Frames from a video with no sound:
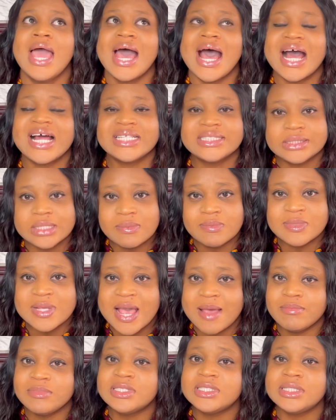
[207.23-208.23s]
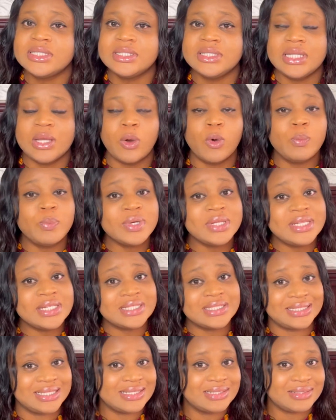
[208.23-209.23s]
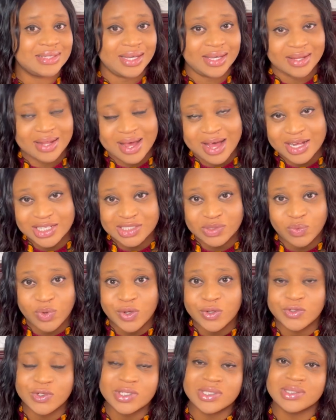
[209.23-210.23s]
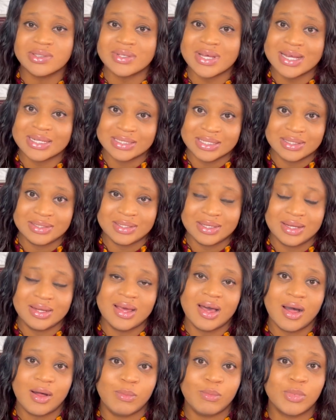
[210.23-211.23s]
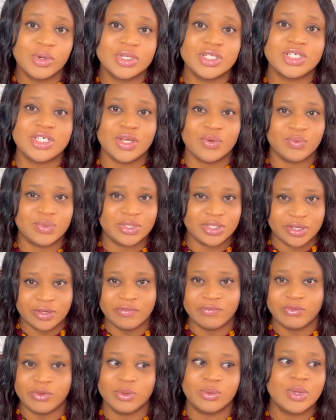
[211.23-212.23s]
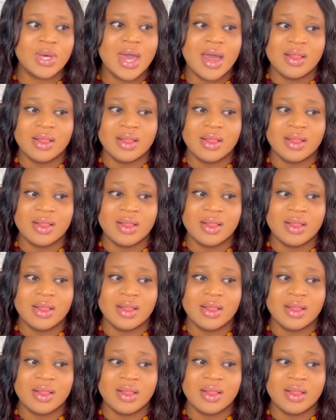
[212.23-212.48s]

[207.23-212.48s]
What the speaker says: And sometimes they will put these things together as well just to ascertain how much they would give you.